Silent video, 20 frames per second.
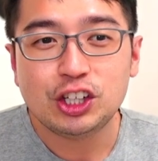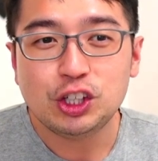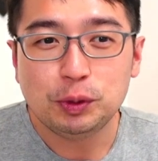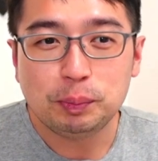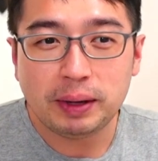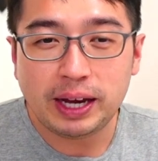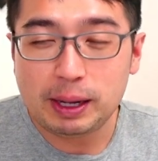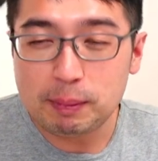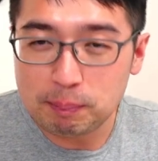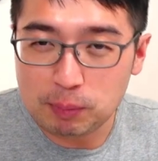
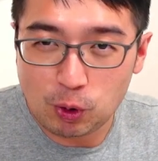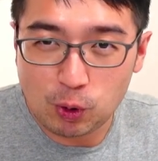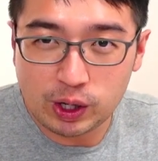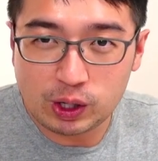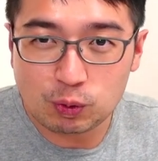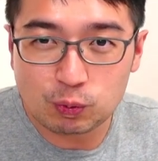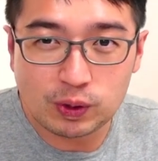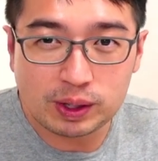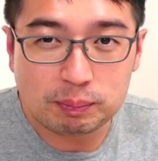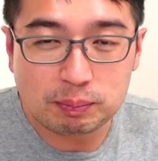you pay
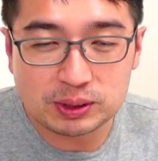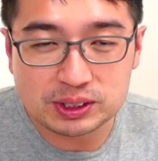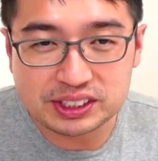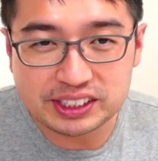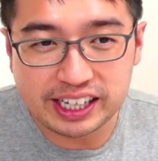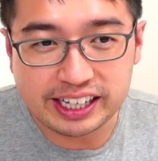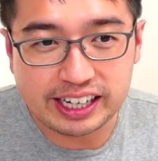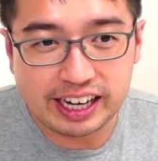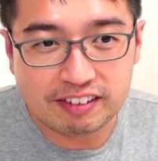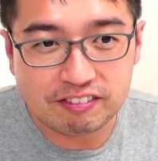
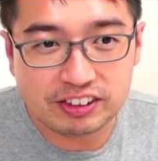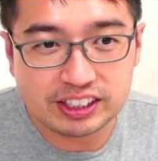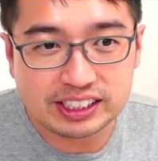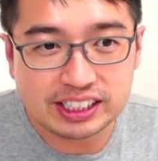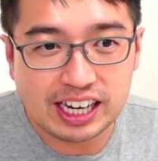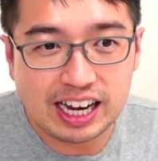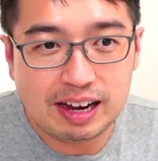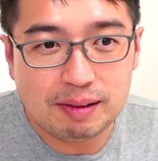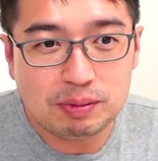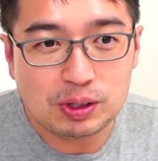0.1% every
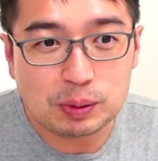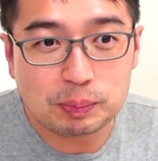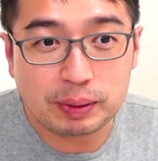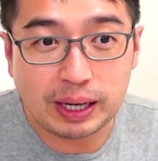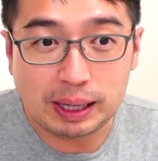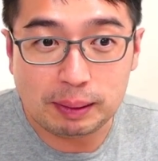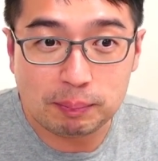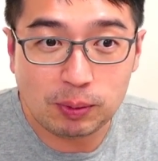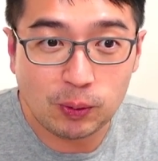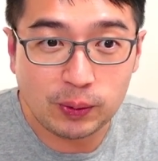time, you
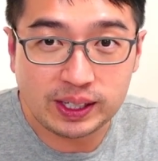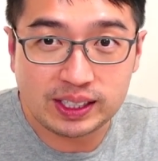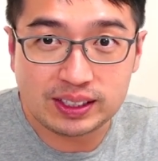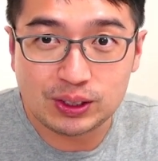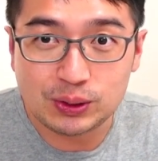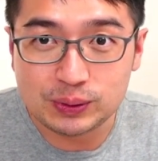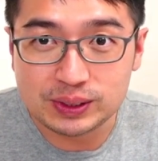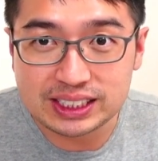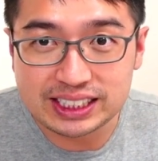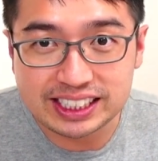pay
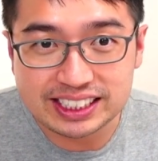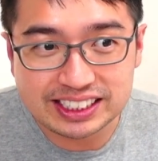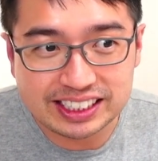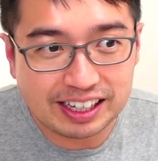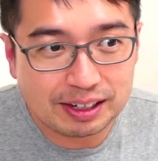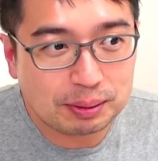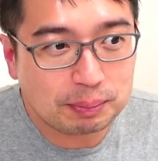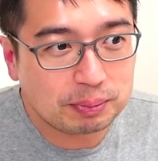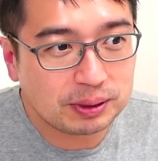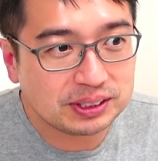
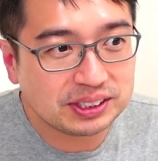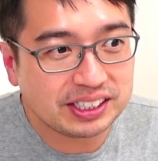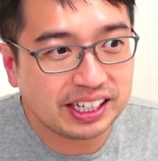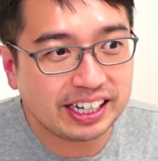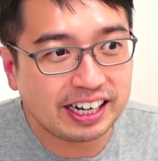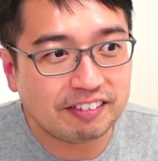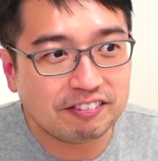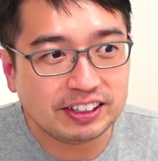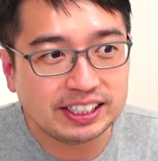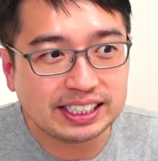
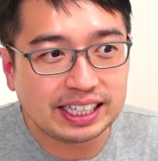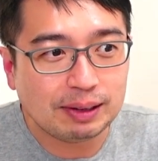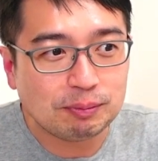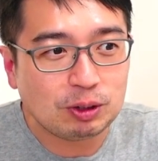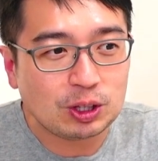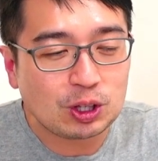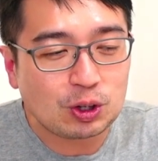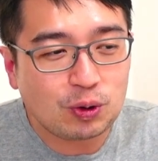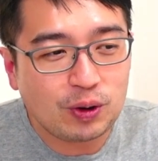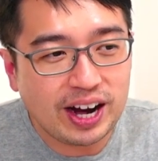0.26% every time
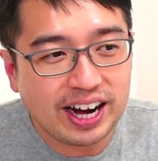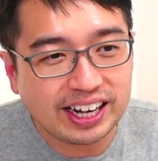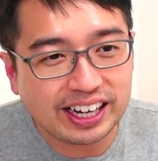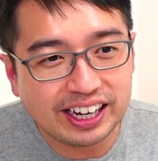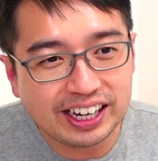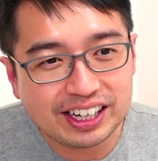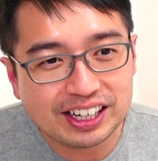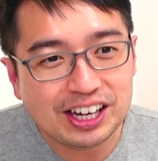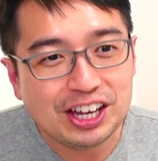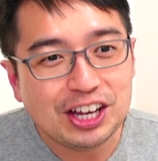with
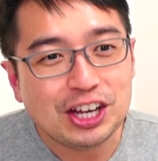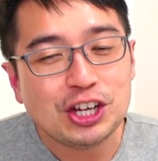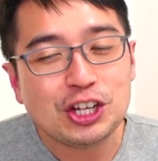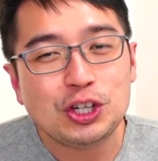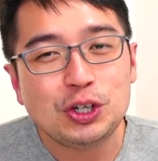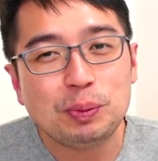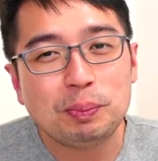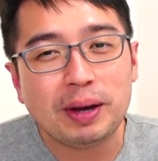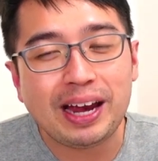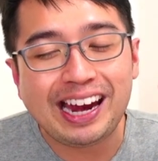Kraken,
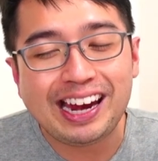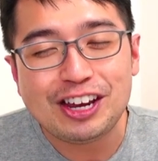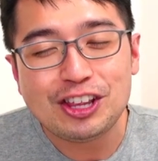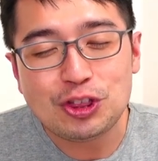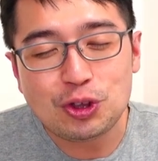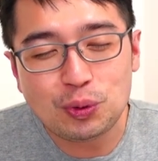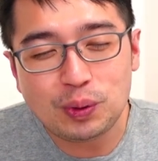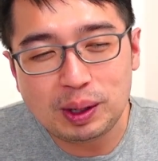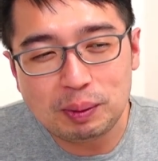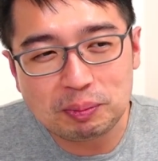you pay
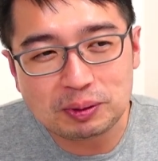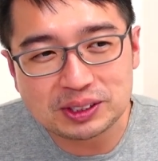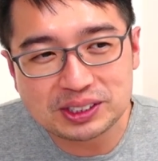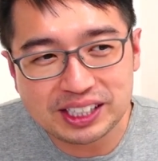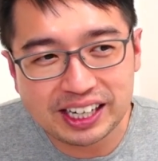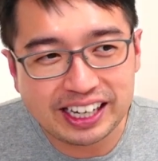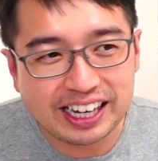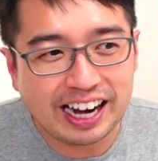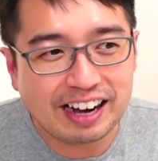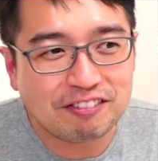
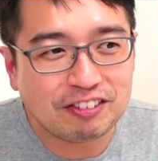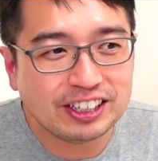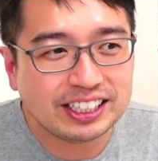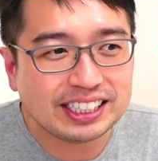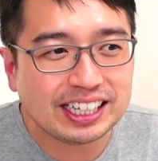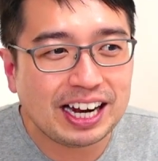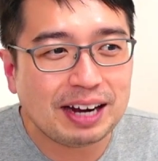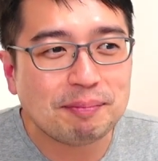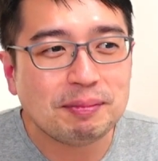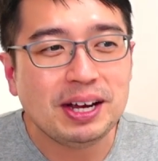3% every
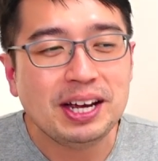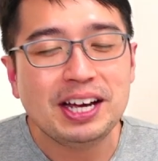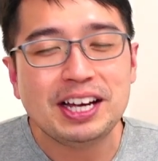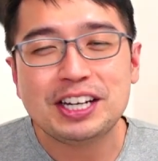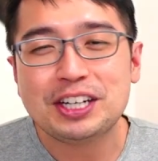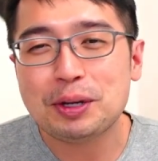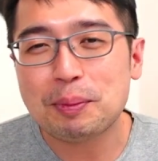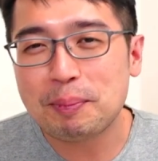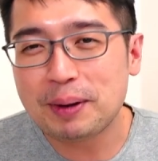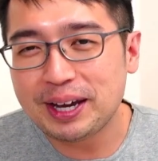time,
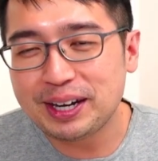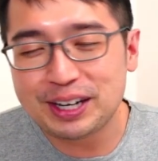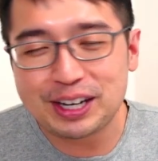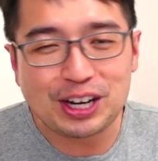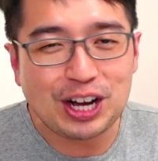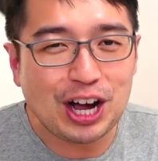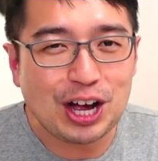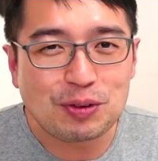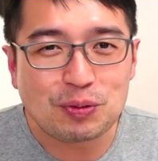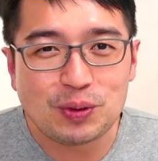
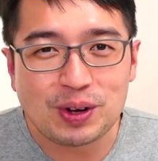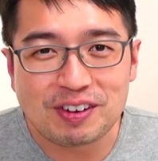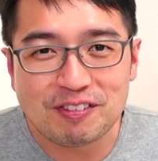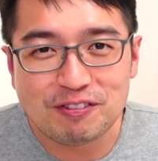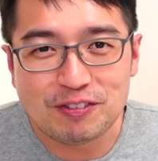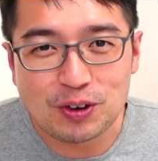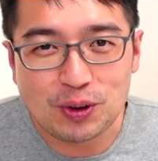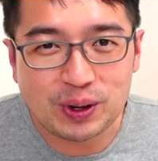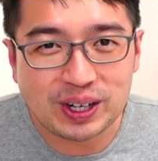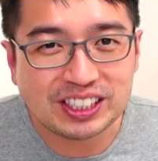depending on what
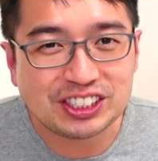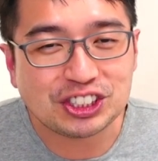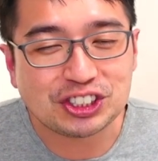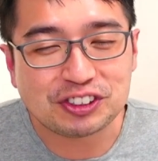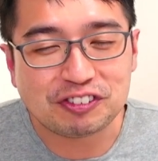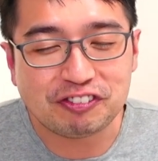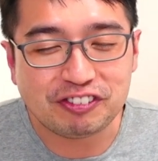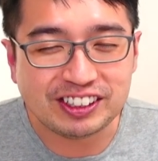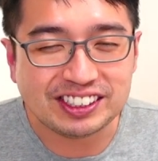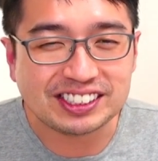
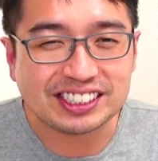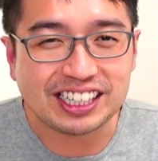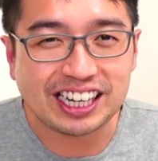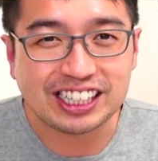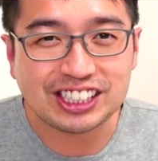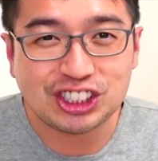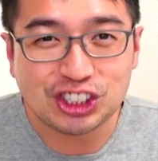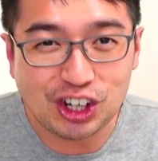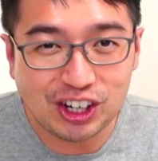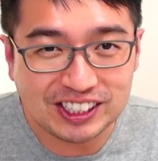Voyager feels
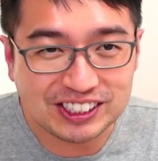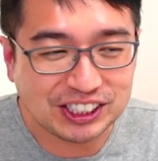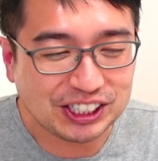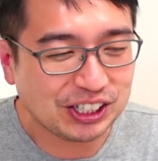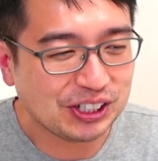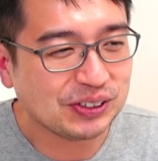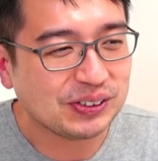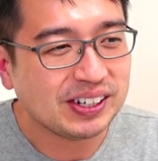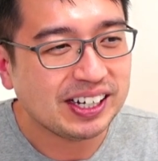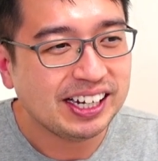like charging
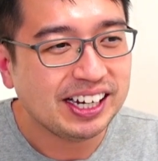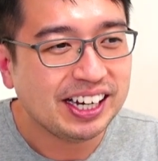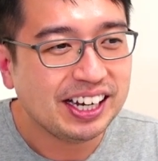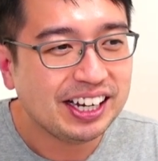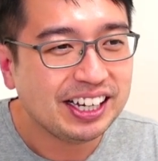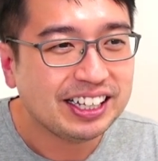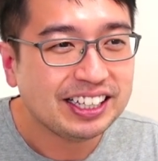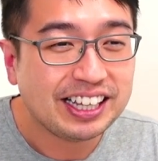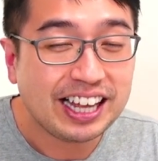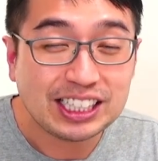you.
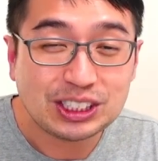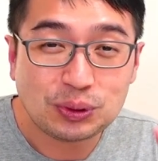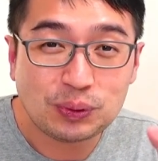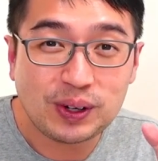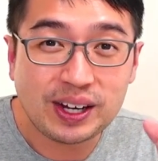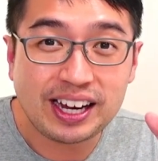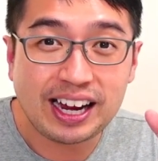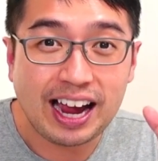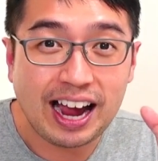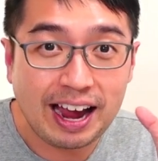That's
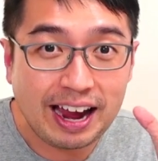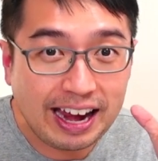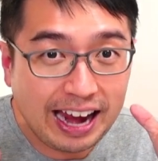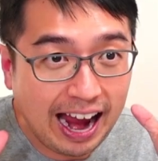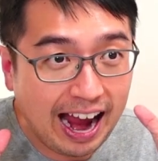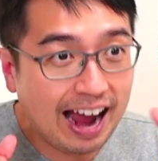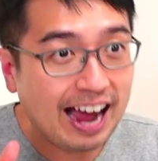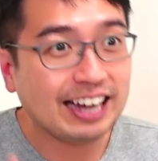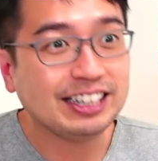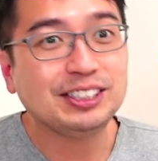why I
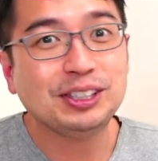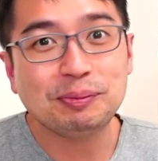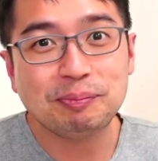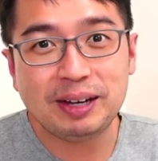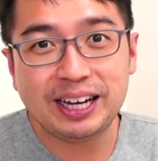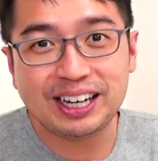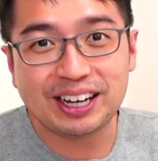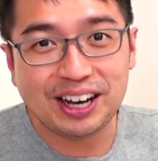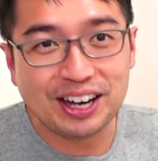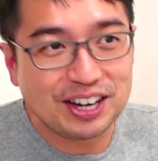had to
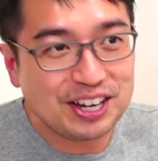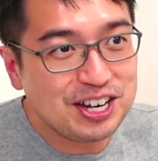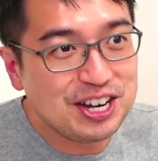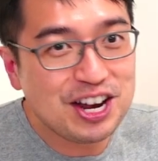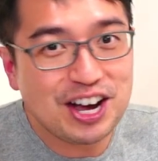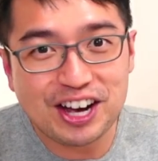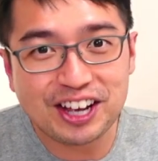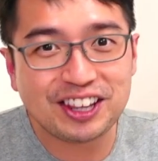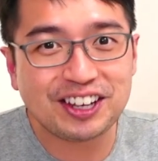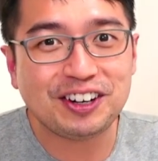make
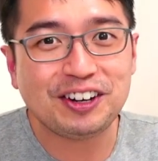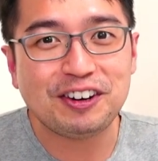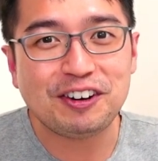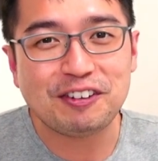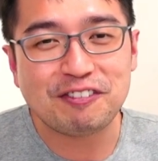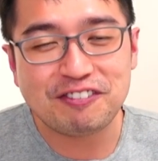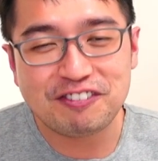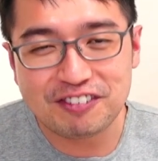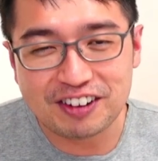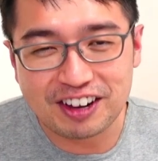another